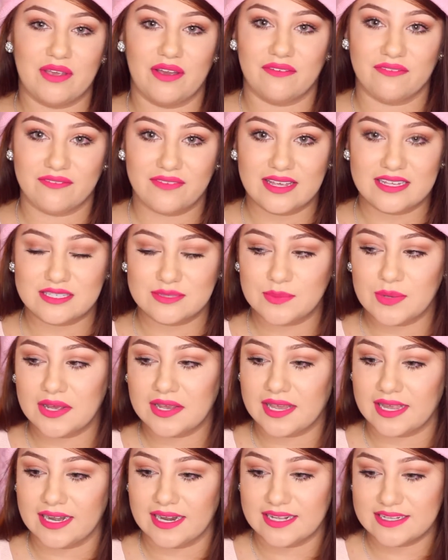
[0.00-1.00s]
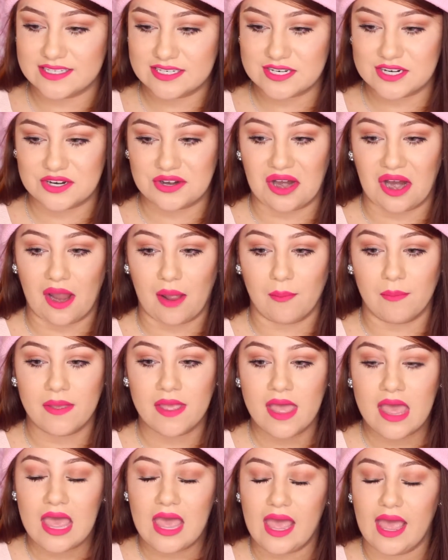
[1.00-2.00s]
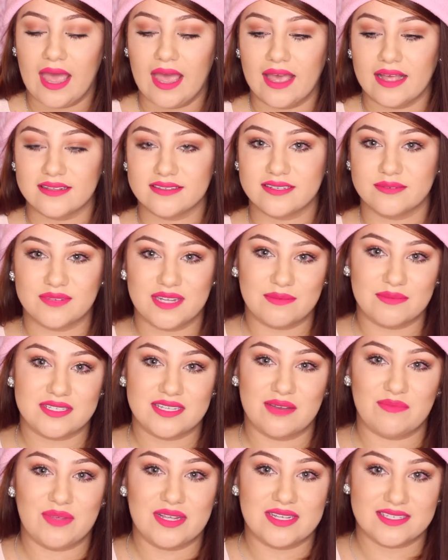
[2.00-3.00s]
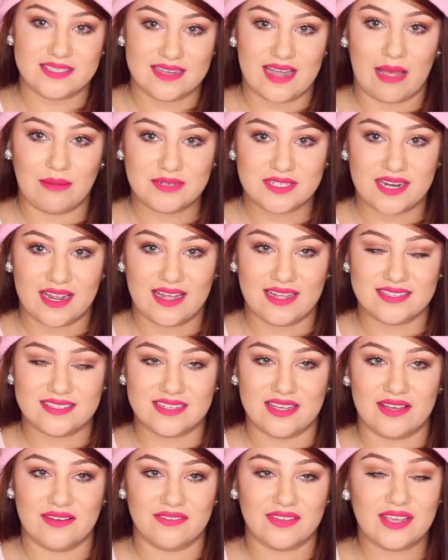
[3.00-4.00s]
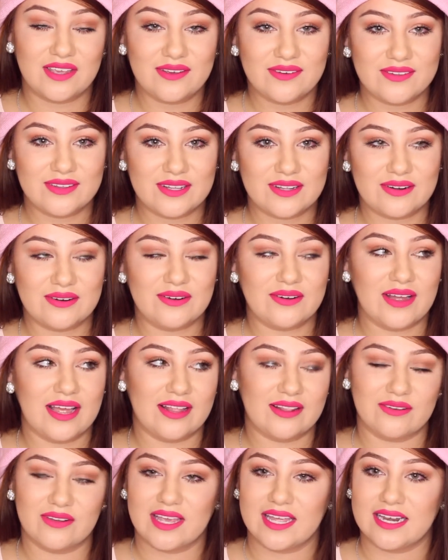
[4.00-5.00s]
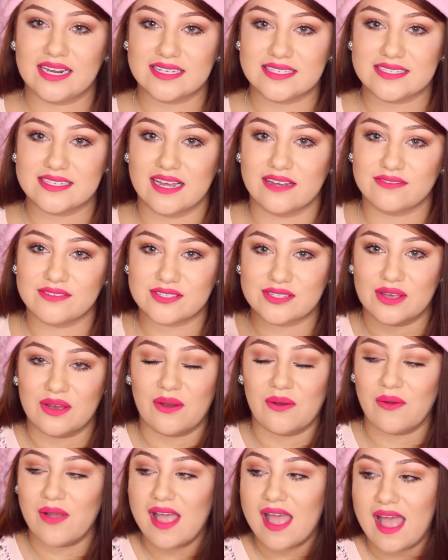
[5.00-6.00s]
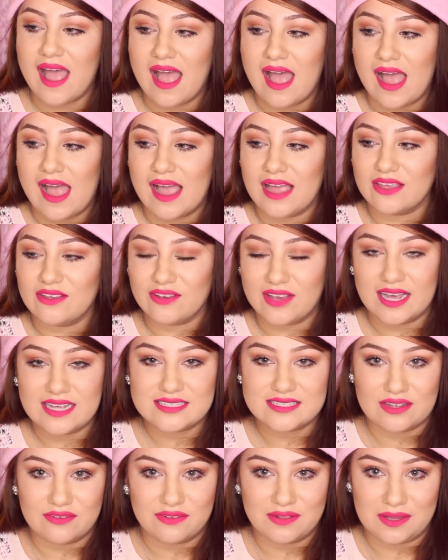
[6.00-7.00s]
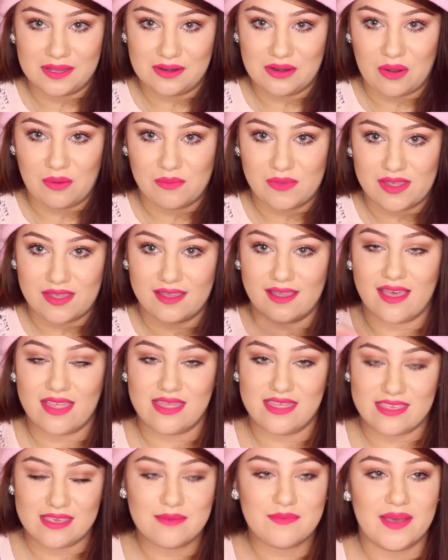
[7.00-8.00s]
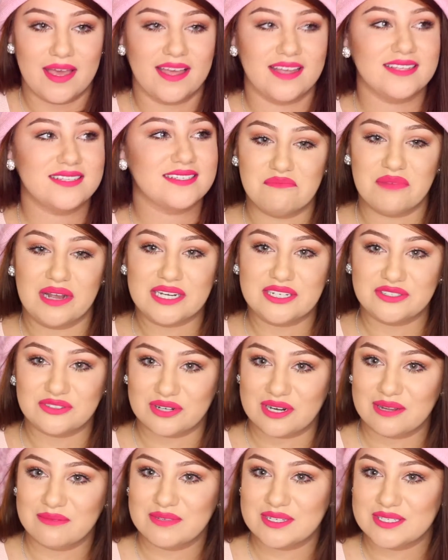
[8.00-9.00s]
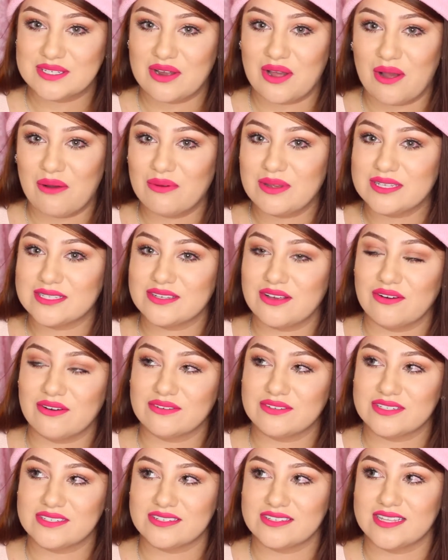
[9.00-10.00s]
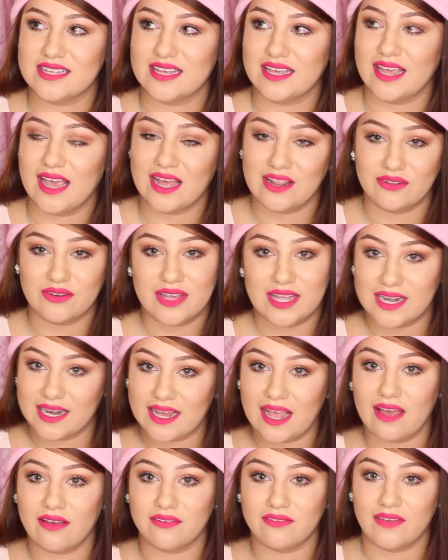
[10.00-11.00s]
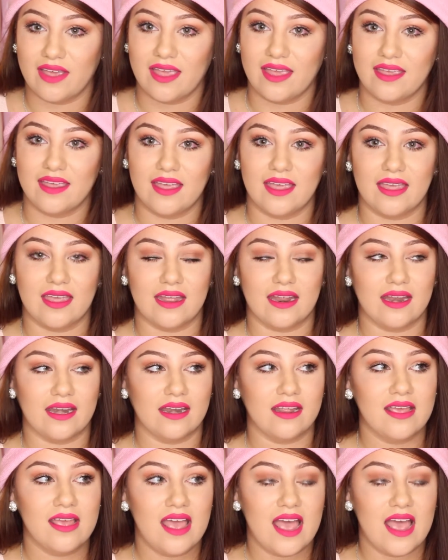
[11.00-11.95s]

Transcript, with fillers: me on Facebook and Instagram, and sometimes send me Snapchats of cute little Hello Kitty stuff, so you guys definitely know me the best. My dream is to always go to the Hello Kitty cafe in